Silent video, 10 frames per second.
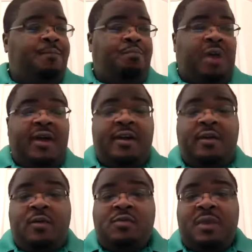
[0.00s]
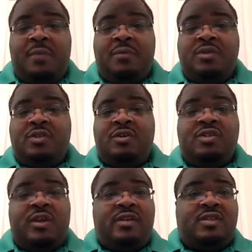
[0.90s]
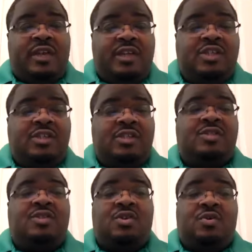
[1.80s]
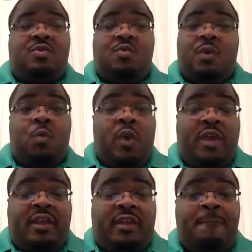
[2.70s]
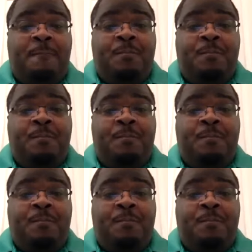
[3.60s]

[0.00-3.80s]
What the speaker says: buying our newspapers, turning to our stations, so we're winning.